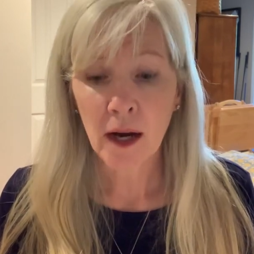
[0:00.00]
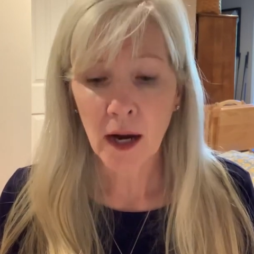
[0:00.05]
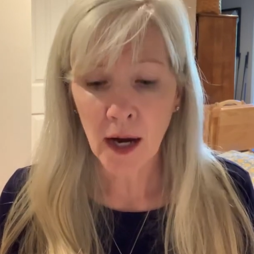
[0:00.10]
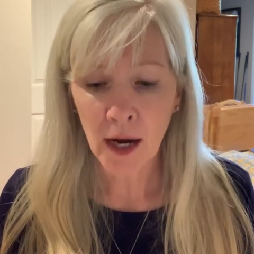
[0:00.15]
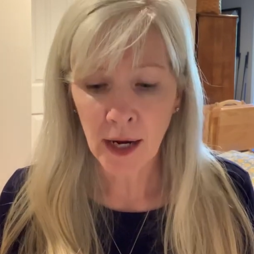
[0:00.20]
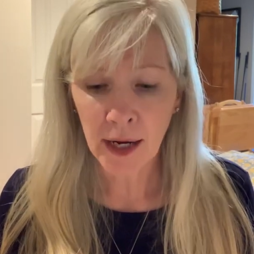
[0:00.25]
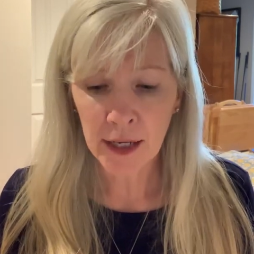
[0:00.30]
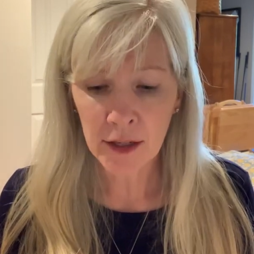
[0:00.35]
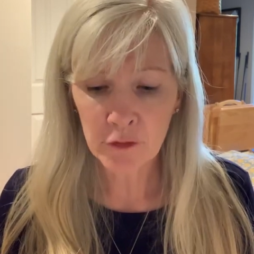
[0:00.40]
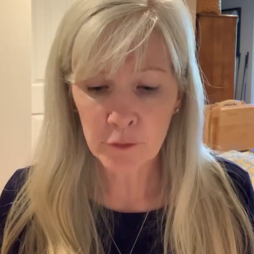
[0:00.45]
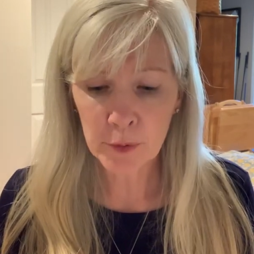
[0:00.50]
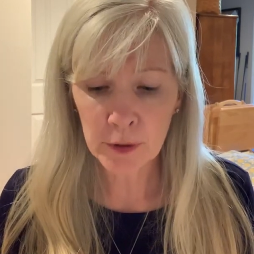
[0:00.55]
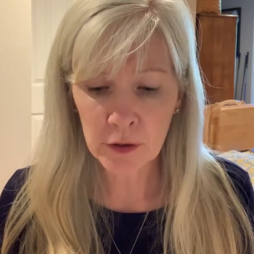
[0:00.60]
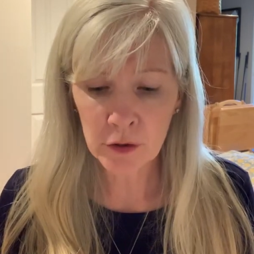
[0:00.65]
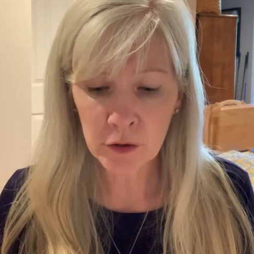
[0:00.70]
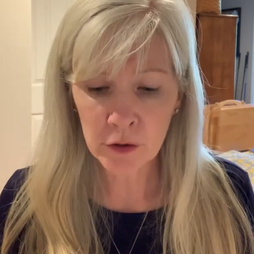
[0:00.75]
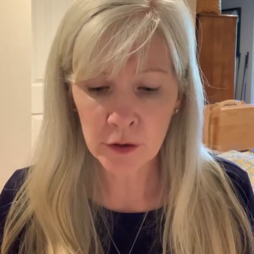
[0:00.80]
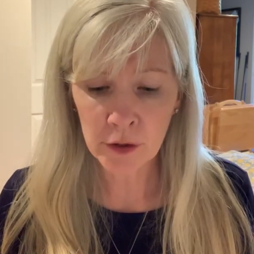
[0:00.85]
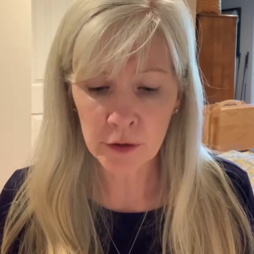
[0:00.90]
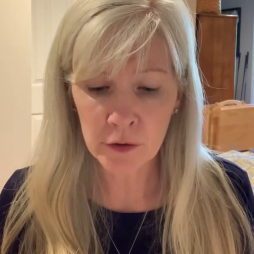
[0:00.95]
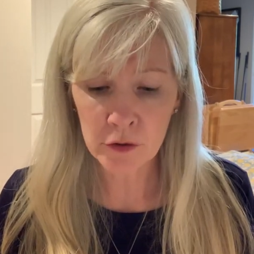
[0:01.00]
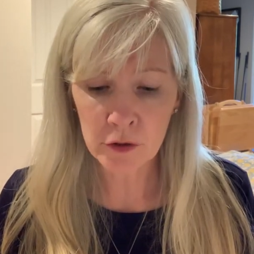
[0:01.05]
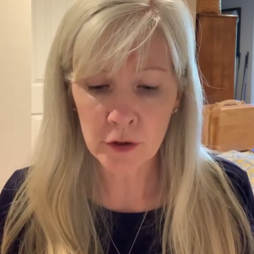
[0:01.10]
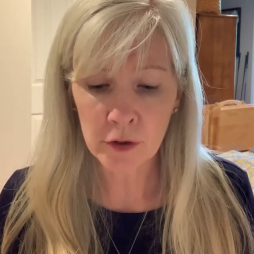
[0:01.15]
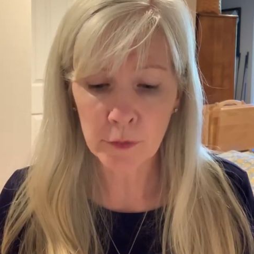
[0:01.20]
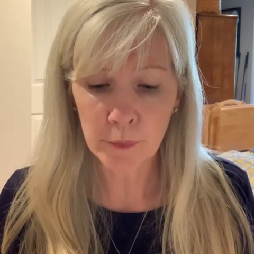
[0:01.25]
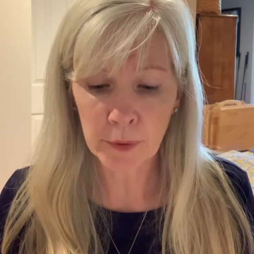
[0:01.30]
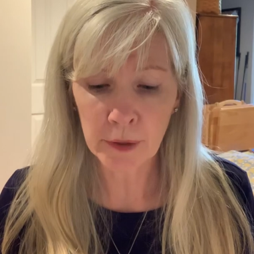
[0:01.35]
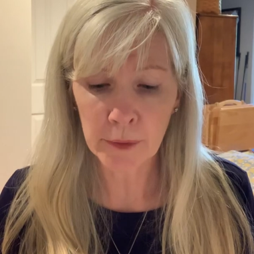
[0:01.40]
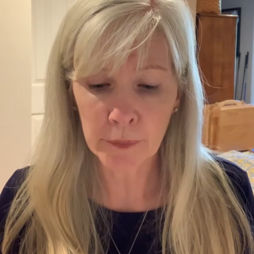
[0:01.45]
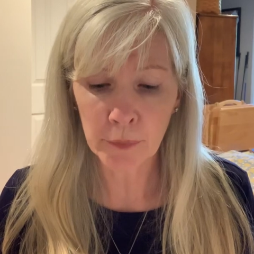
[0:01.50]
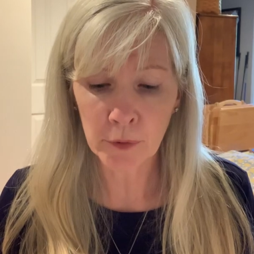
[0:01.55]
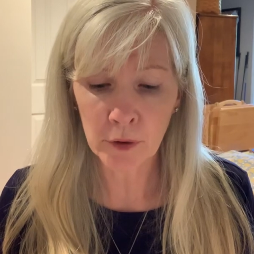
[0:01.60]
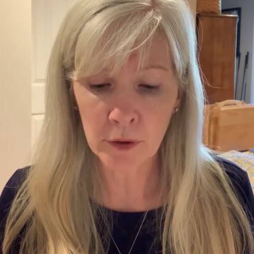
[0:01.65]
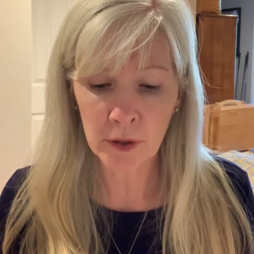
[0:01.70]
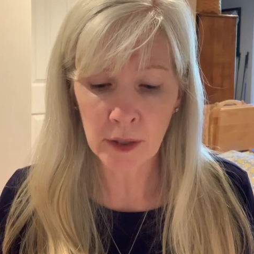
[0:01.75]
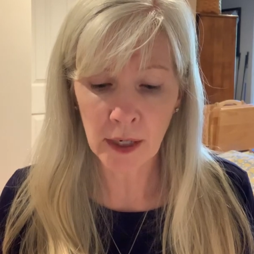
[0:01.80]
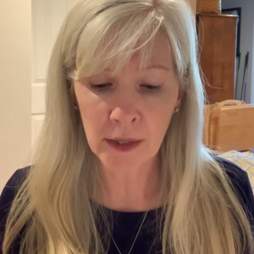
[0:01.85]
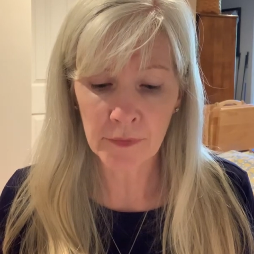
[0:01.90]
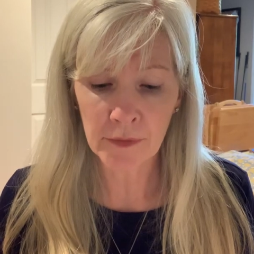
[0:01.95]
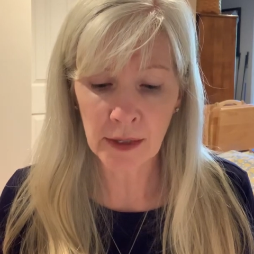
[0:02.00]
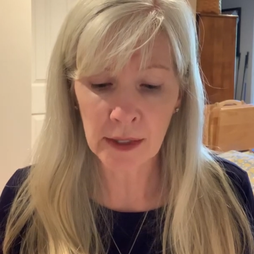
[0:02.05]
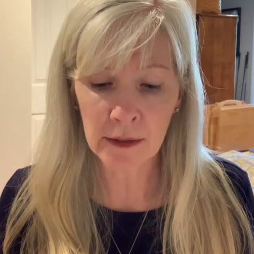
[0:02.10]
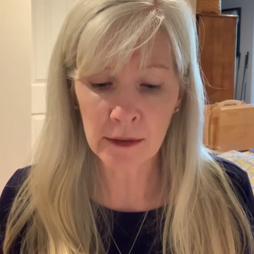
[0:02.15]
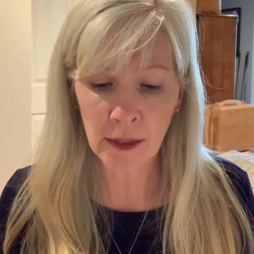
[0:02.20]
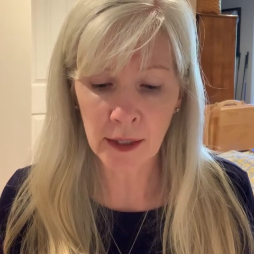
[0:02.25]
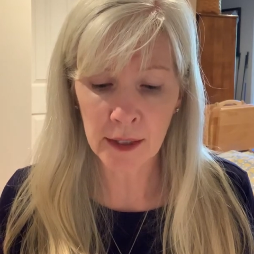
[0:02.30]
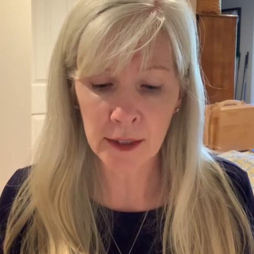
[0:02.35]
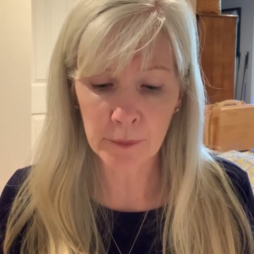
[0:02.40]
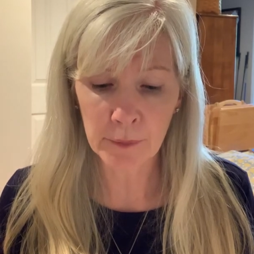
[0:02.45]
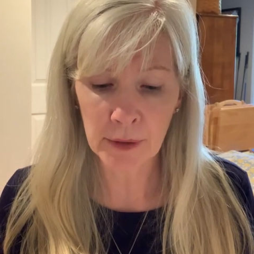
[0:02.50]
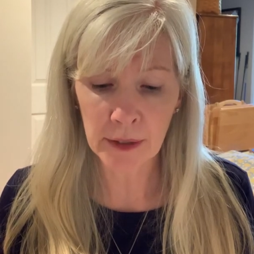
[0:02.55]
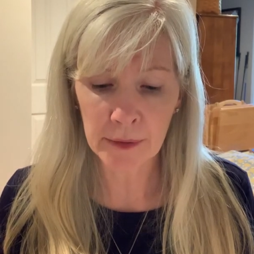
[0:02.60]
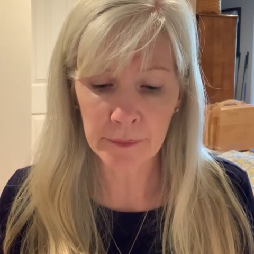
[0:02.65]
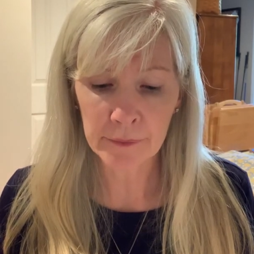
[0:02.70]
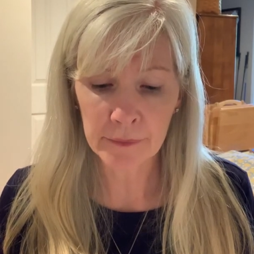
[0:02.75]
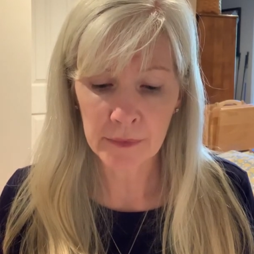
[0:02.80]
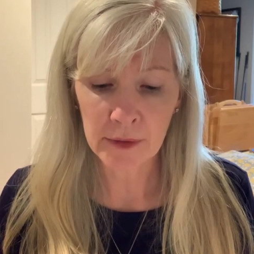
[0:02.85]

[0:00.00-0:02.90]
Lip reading: I have been good to the people, and they like me,